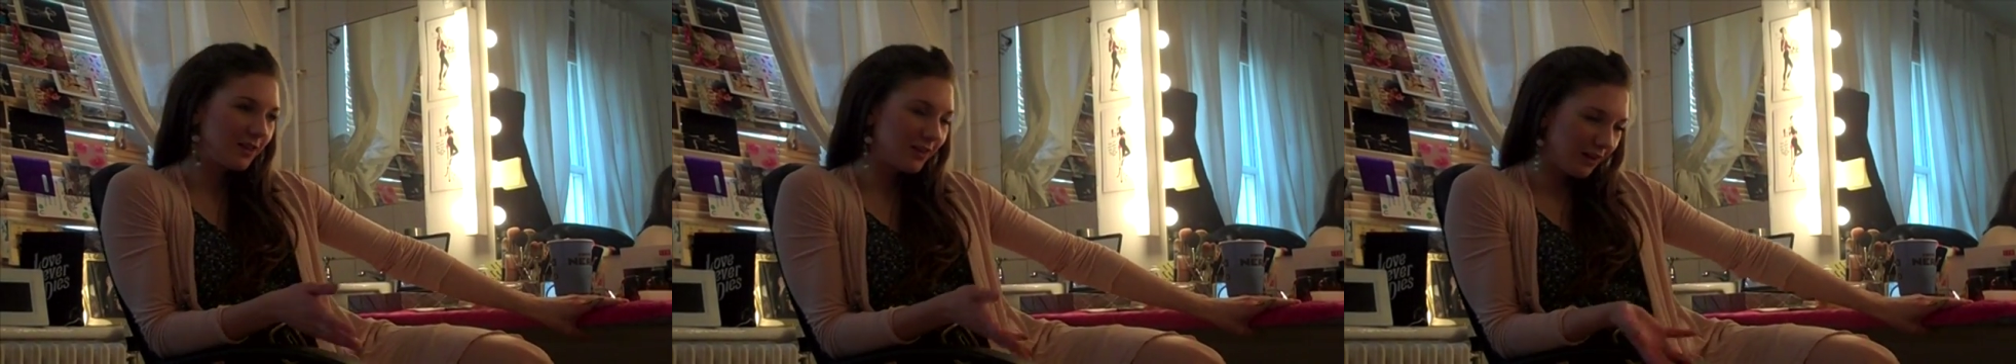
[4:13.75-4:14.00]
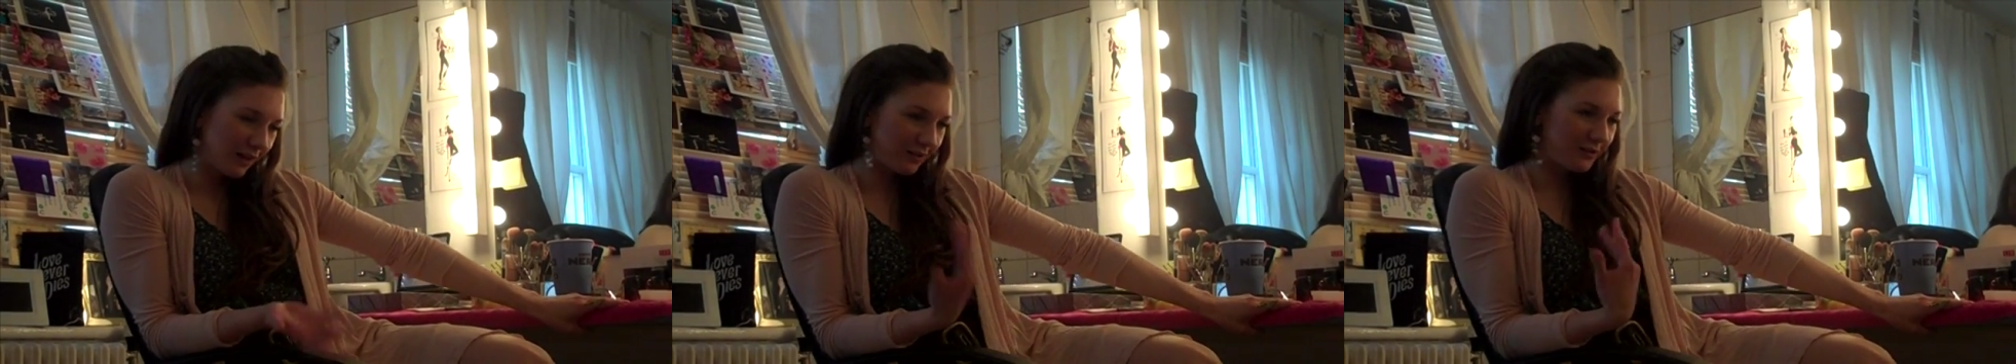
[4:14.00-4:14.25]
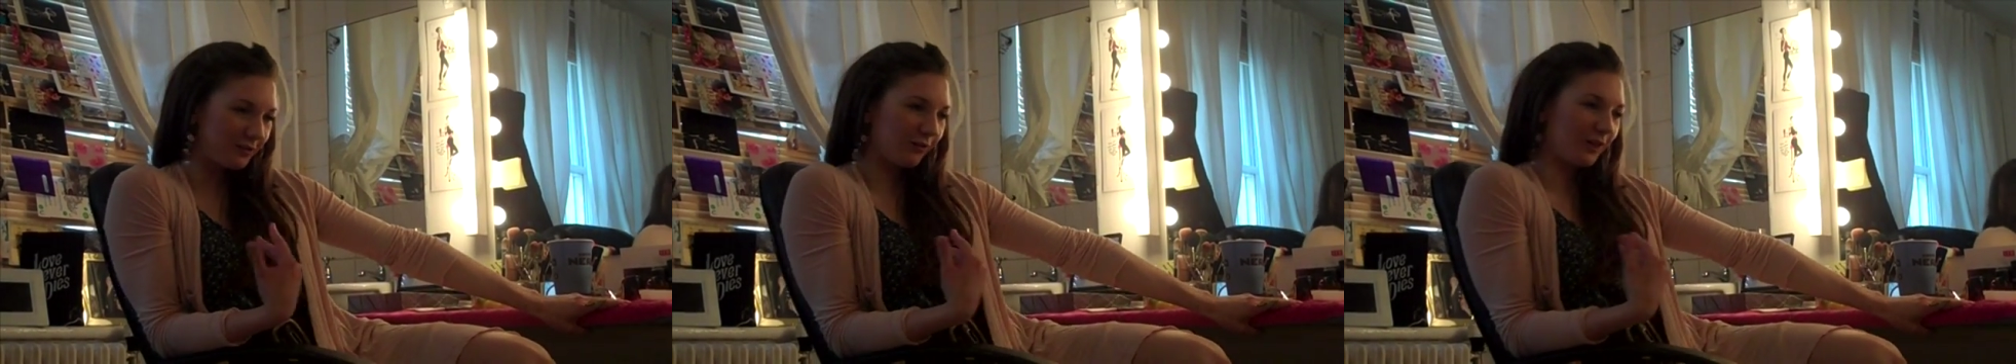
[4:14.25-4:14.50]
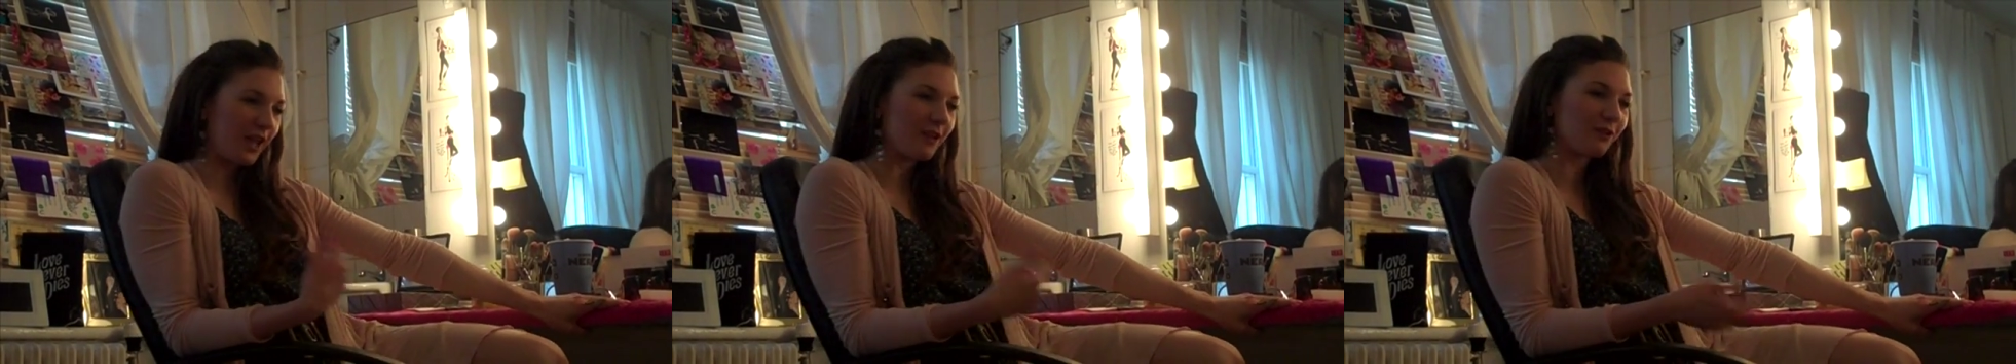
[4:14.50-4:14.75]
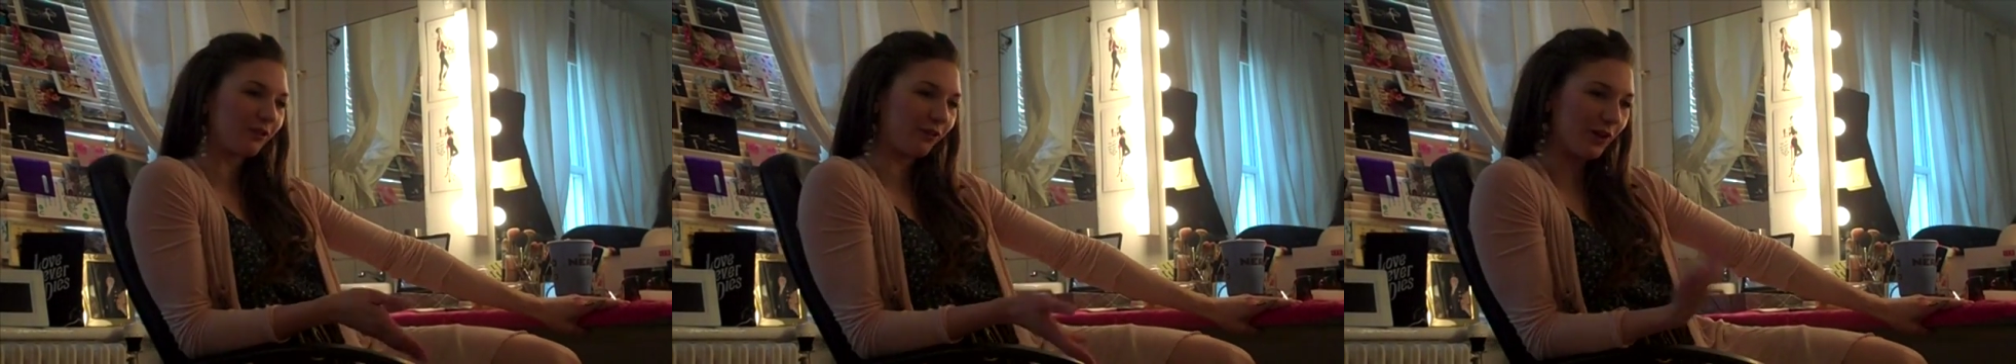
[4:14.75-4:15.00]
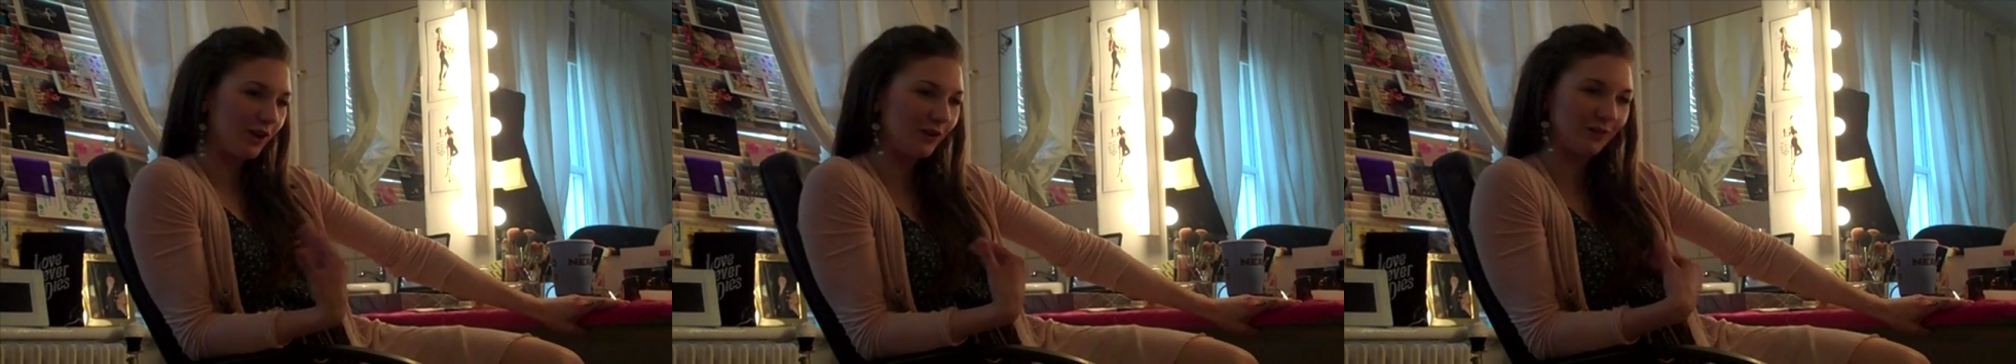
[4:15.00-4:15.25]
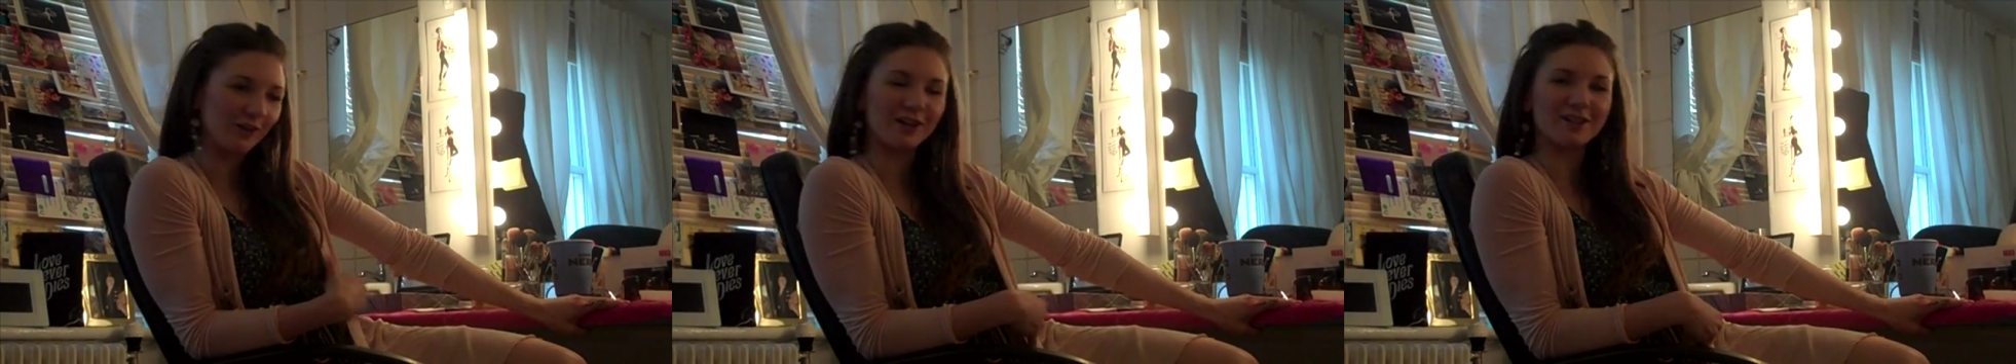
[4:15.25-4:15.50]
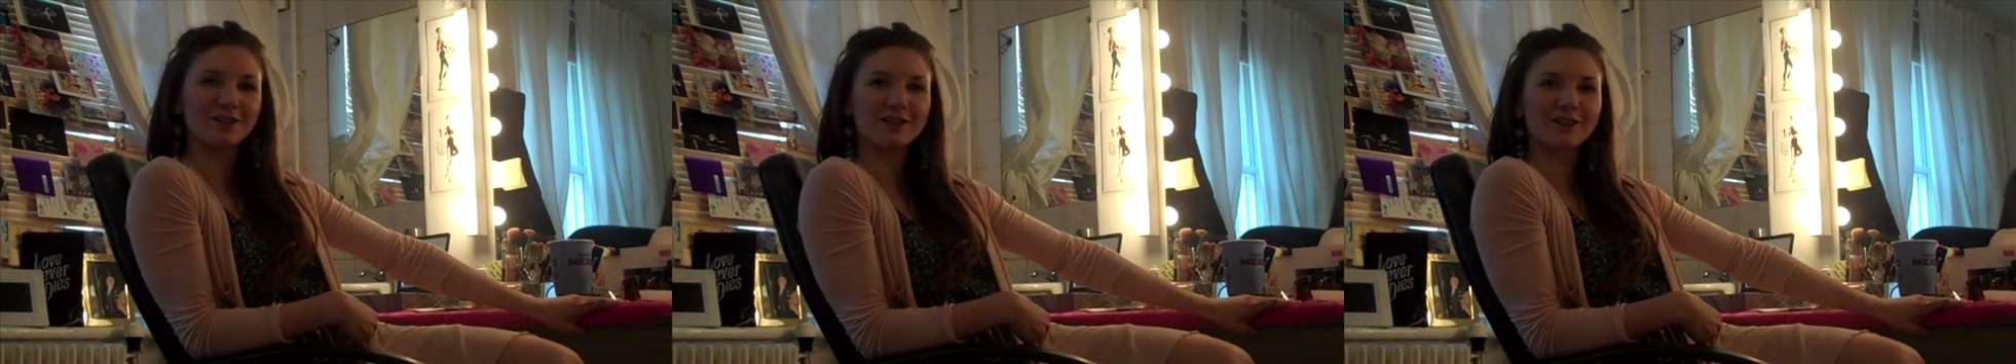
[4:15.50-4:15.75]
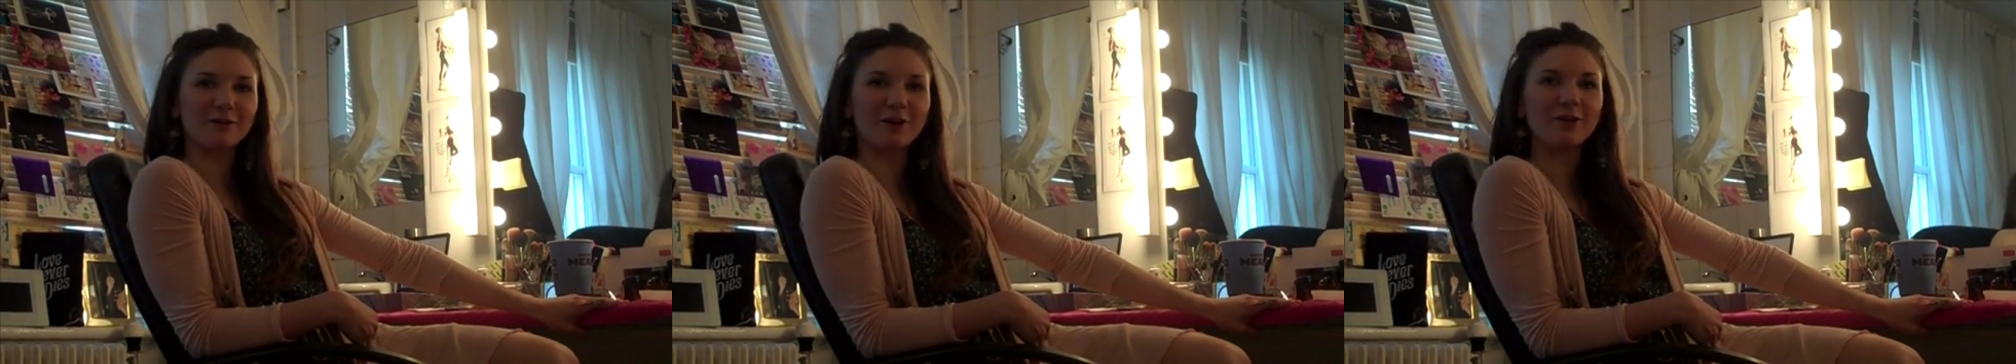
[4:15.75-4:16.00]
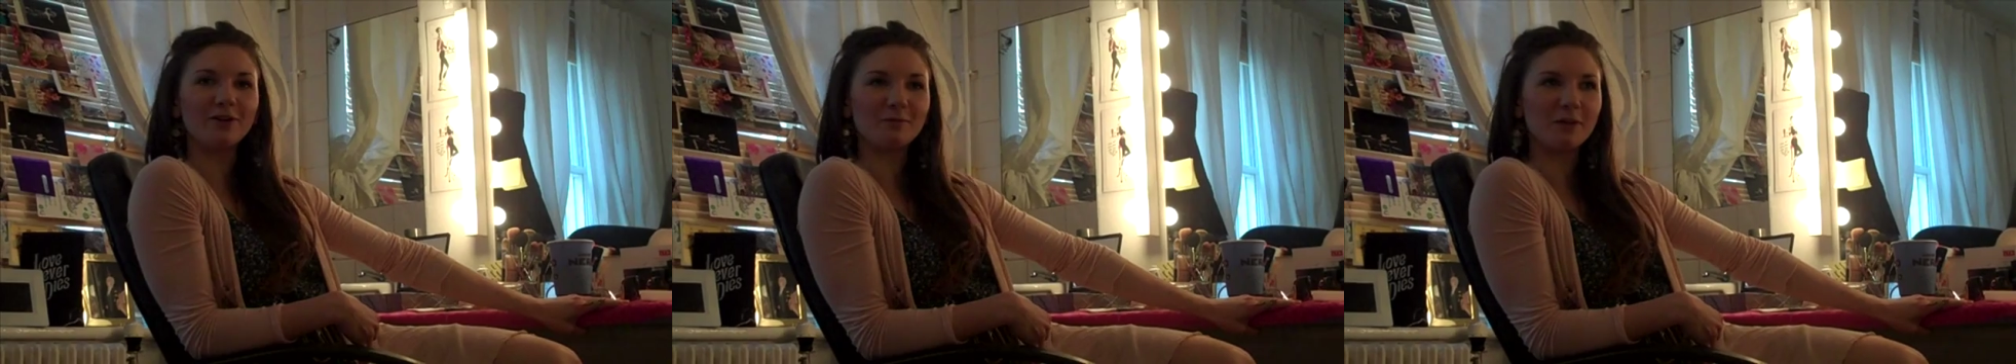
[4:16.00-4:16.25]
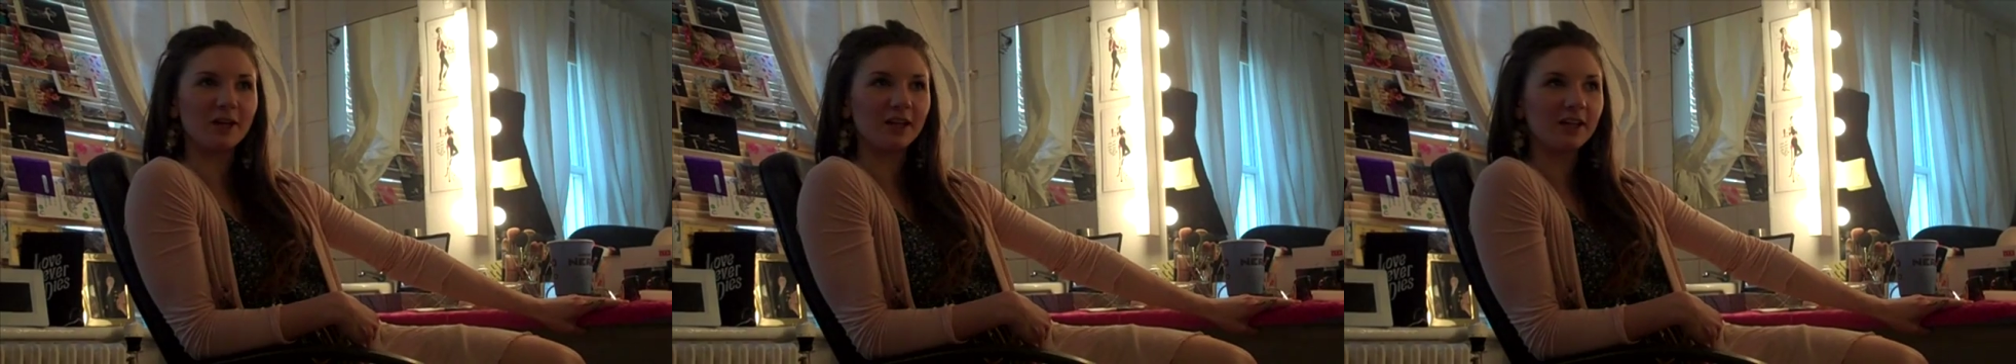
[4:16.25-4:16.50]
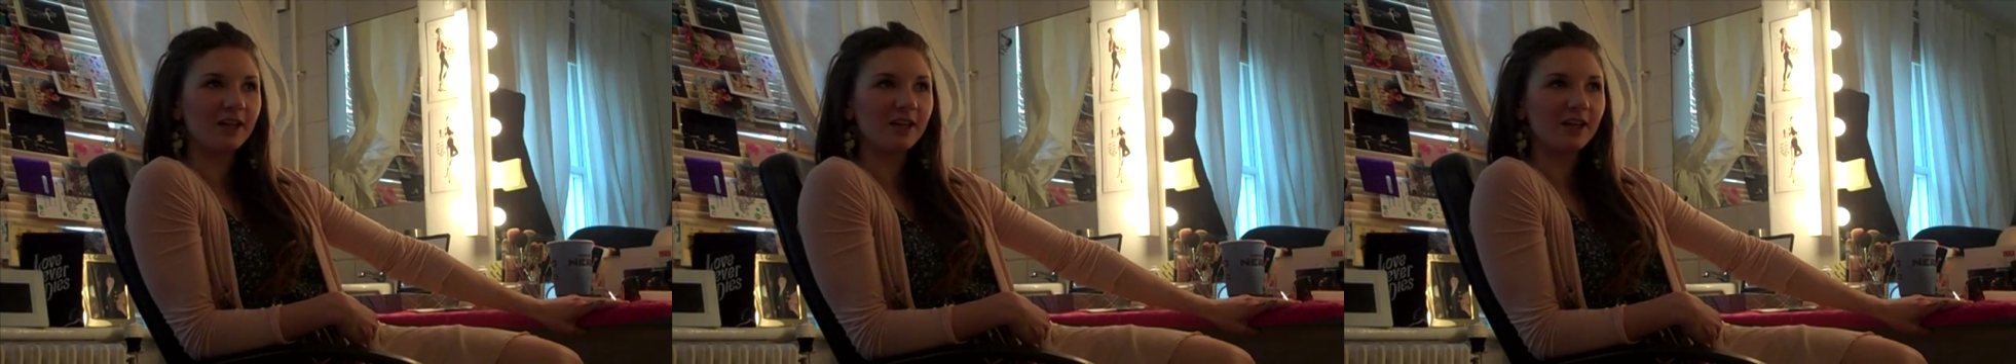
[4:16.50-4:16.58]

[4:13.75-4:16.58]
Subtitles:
things, gifts from the universe thrown at me,